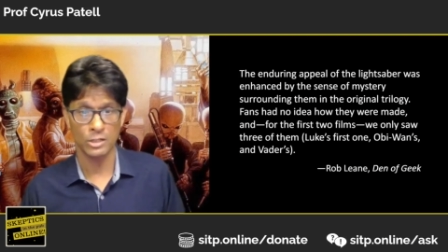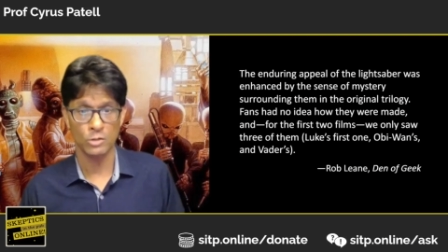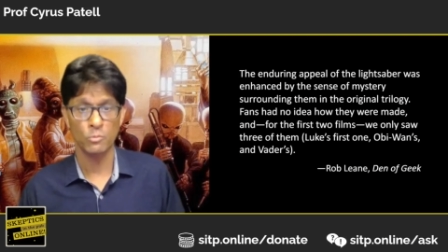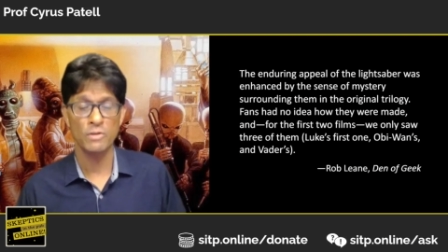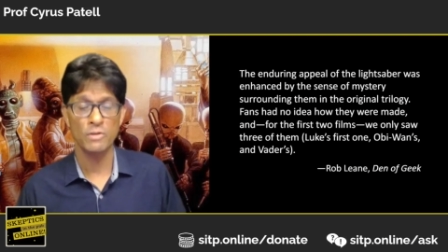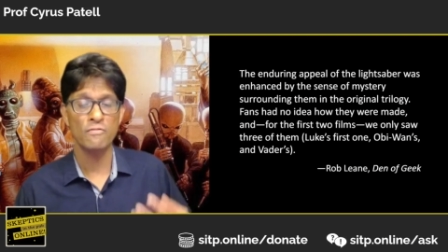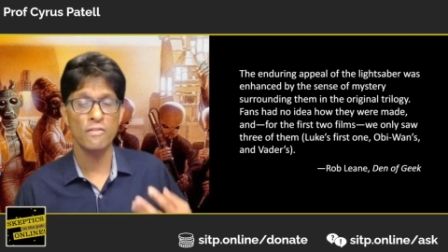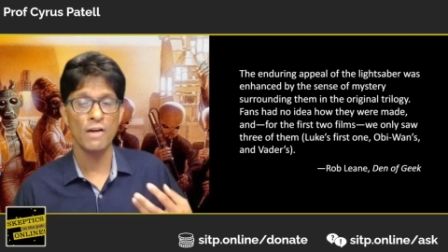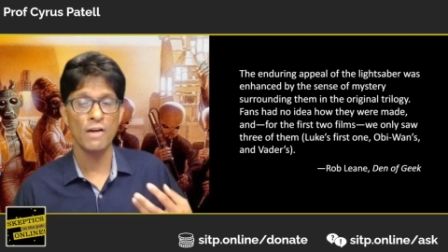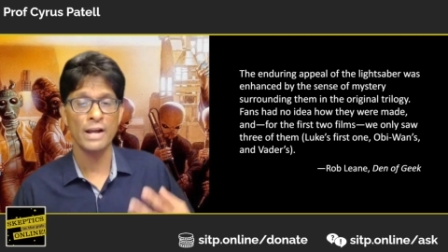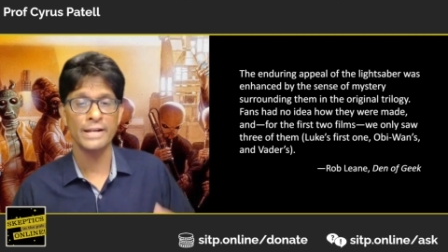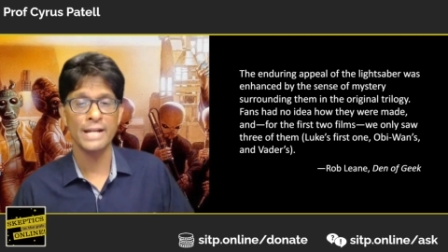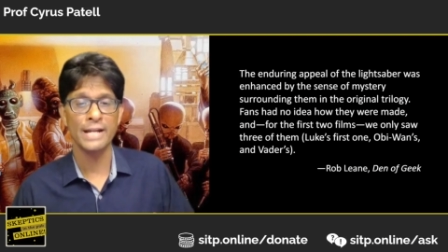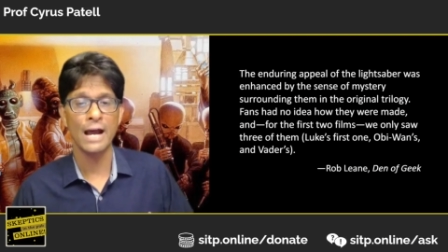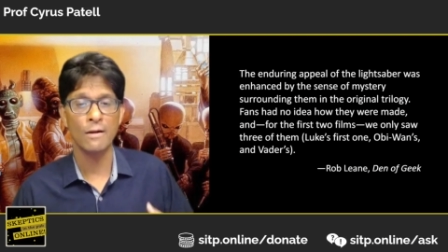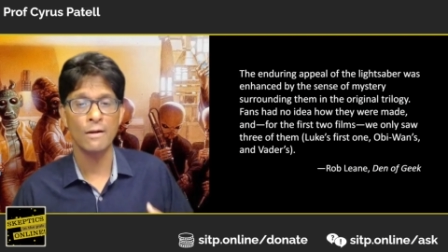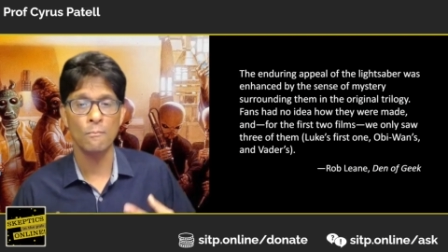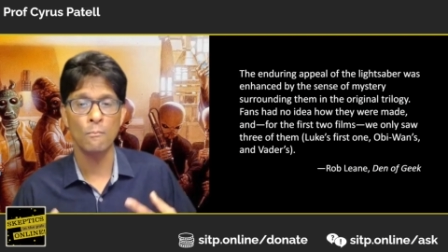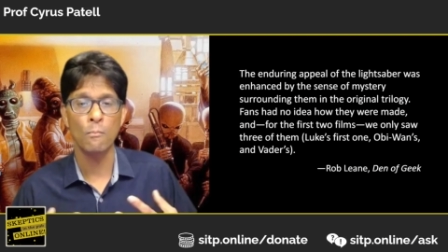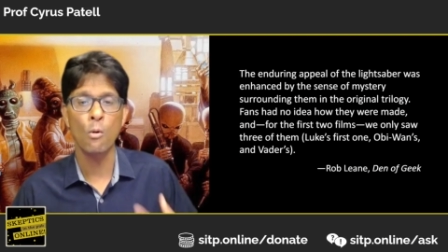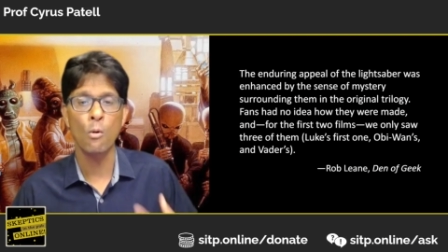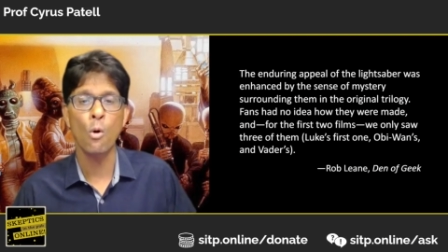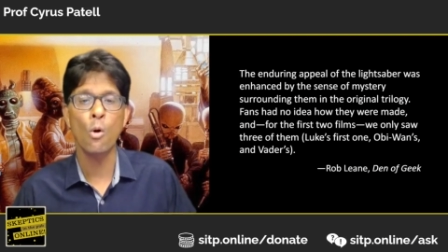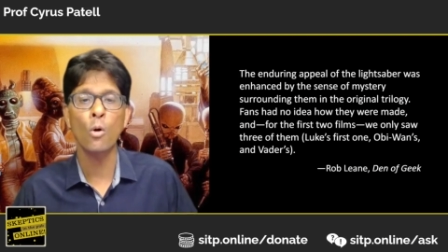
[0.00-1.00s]
we find out
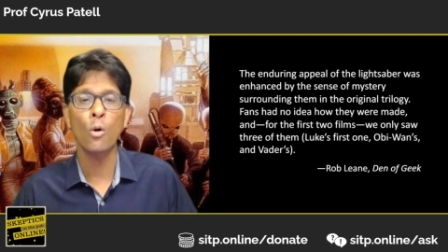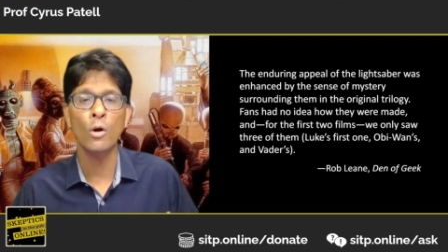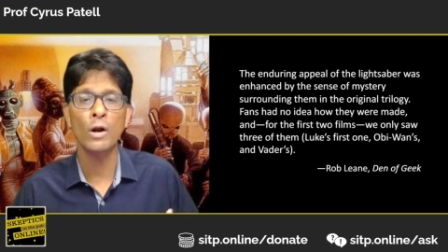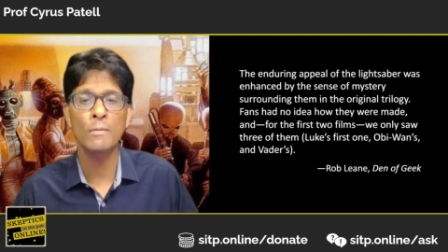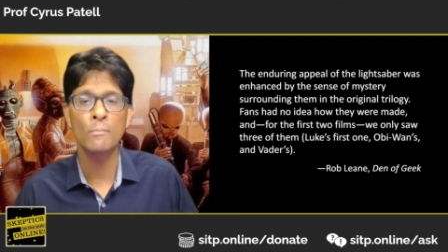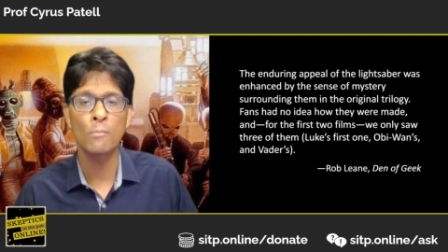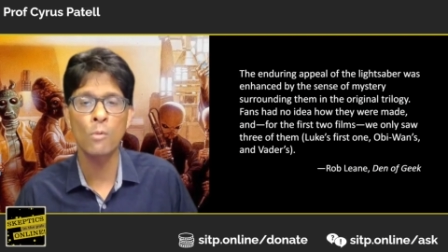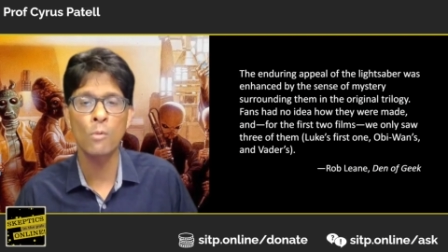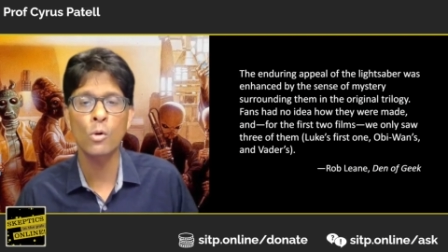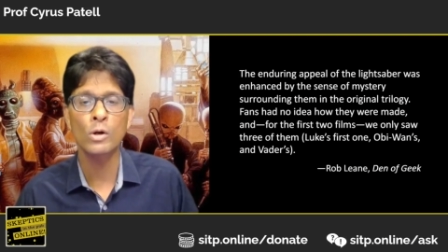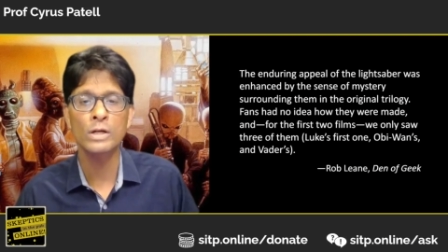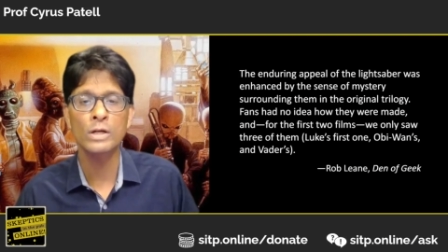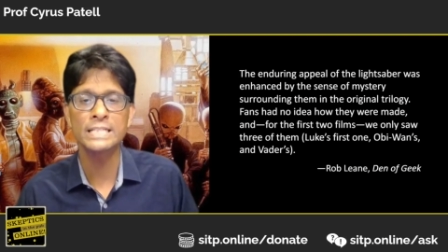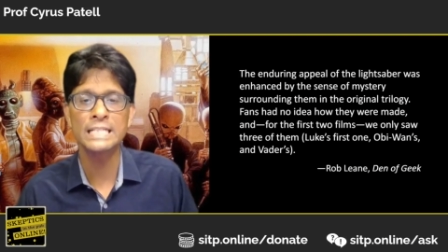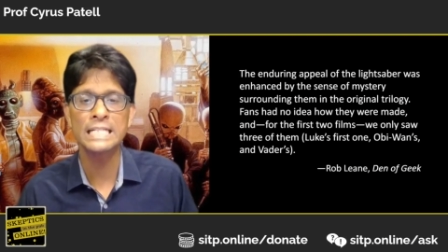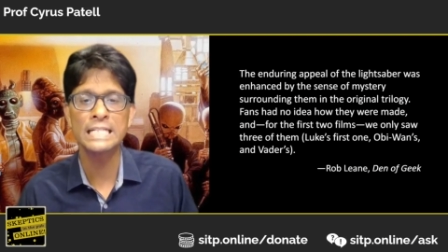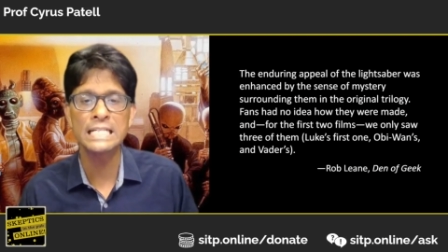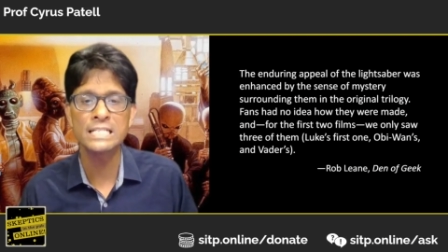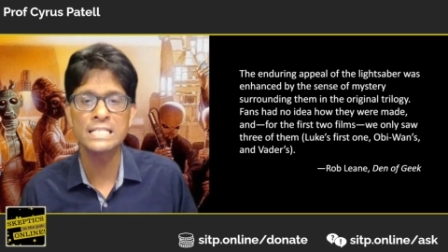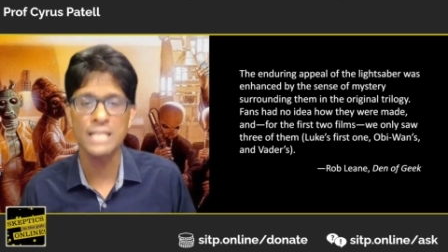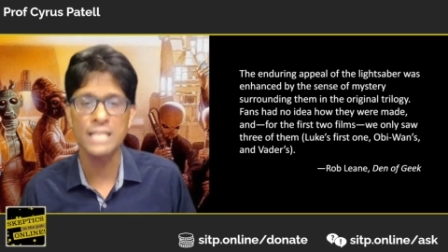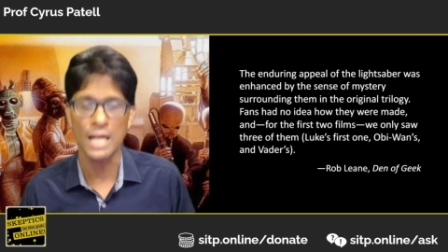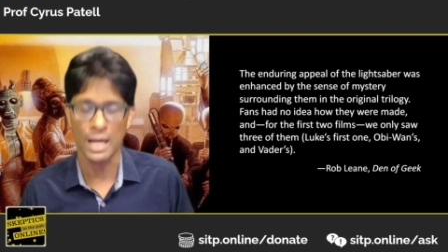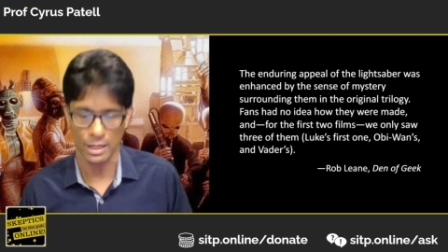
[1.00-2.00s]
more and more
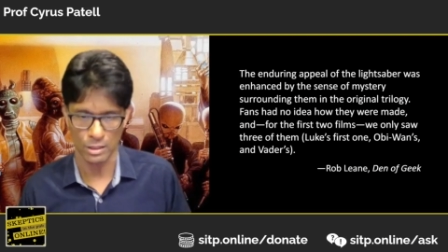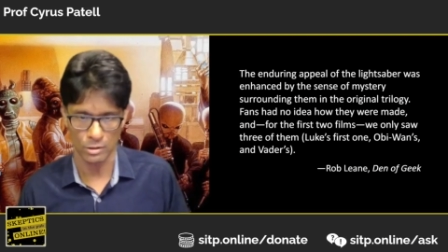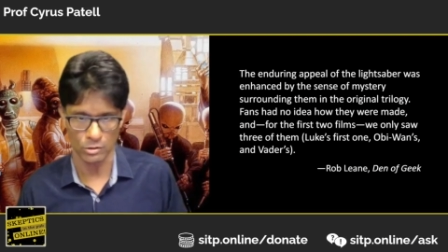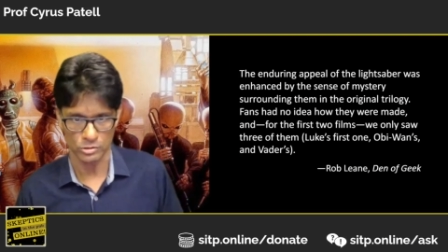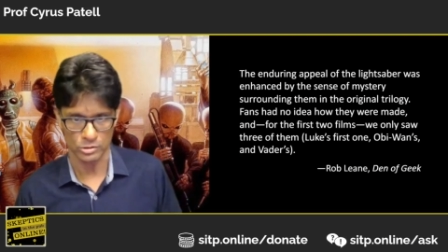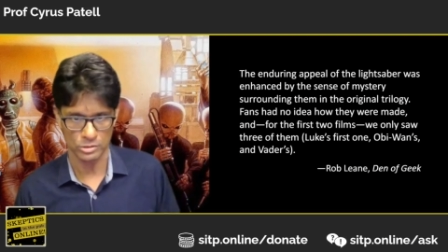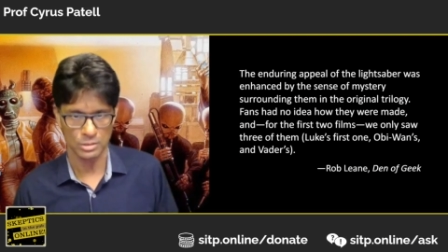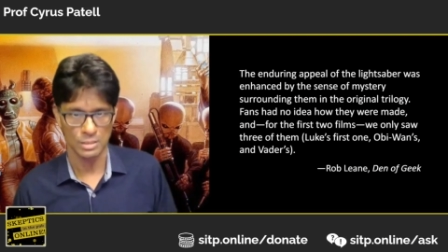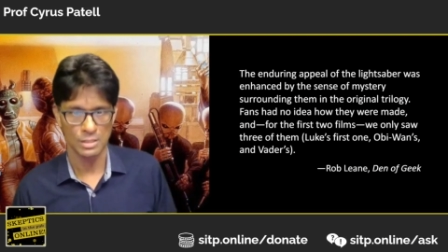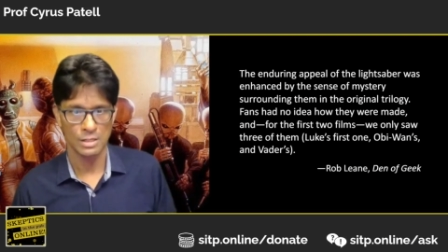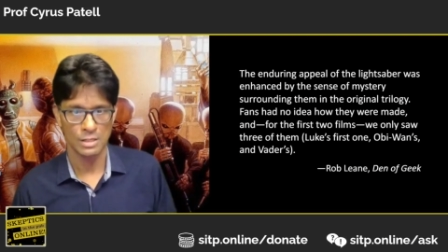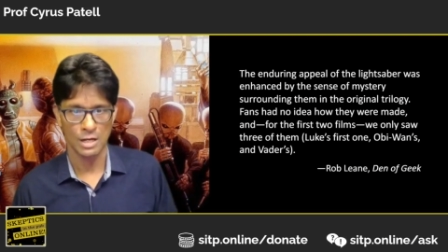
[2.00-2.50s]
details